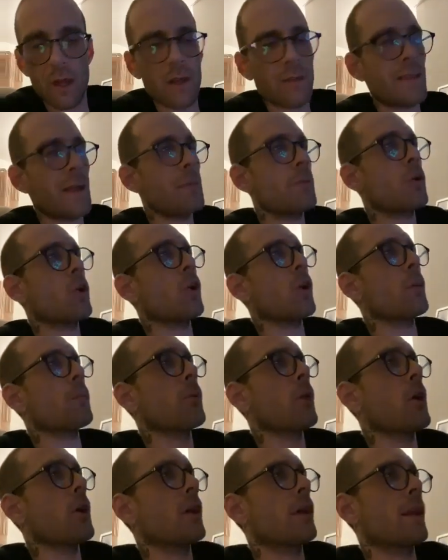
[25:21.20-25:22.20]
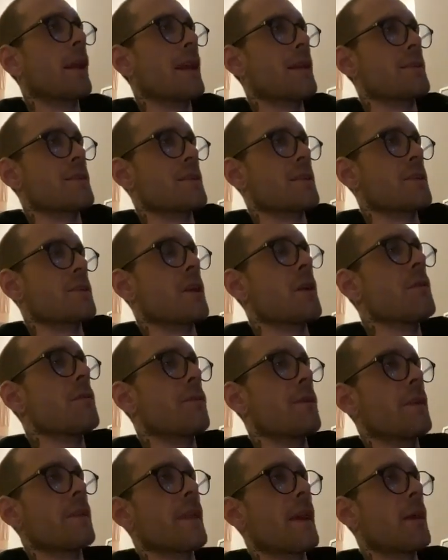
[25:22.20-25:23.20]
Them colourblind glasses, I don't
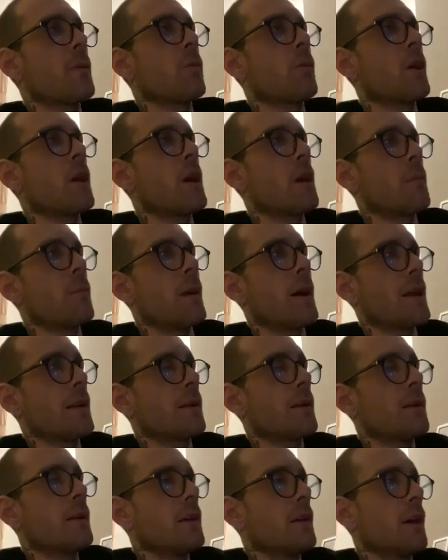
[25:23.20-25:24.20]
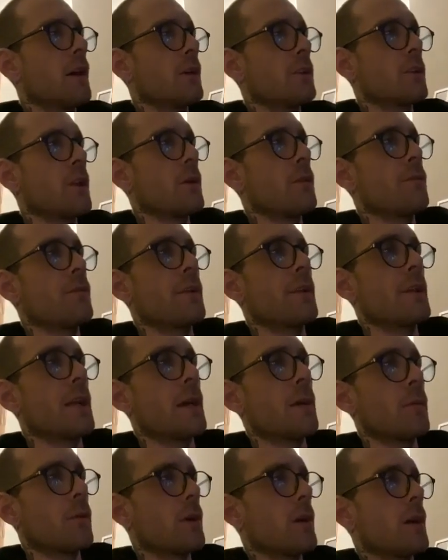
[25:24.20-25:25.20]
think they work, man. I don't think
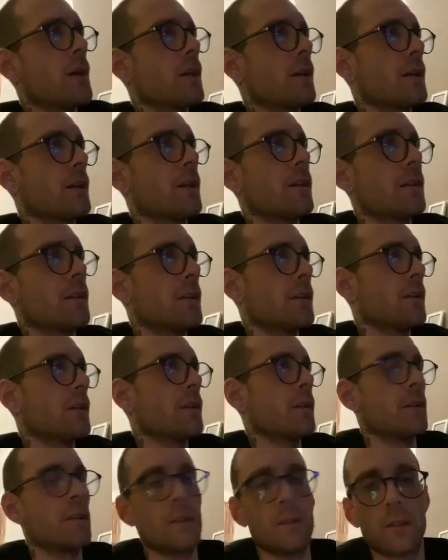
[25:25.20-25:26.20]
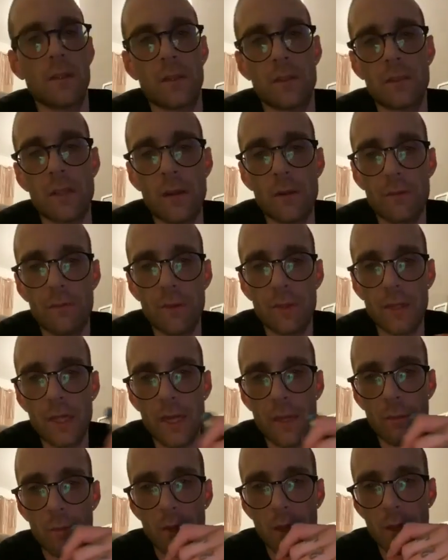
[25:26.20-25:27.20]
they work. I don't think
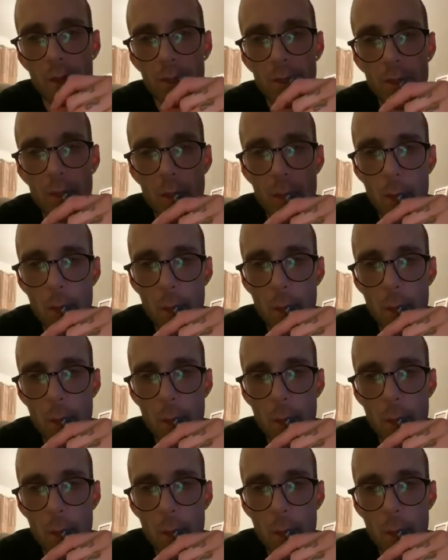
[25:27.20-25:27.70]
they work.